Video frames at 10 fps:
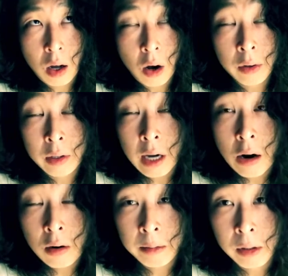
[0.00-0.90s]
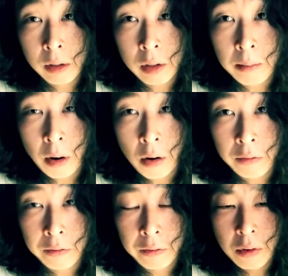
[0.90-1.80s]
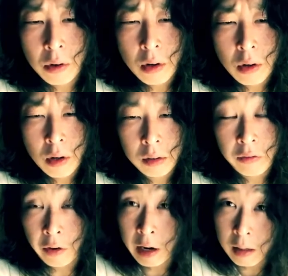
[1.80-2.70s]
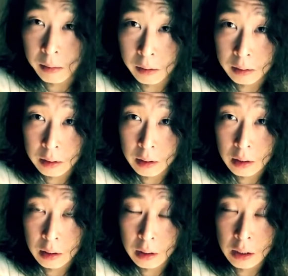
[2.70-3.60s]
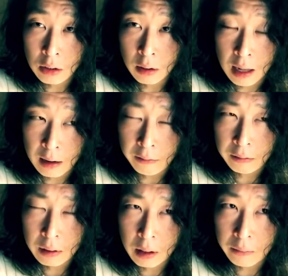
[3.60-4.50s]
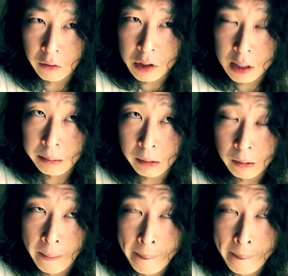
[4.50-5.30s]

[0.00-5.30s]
uncountable number of the variables in your life. For example,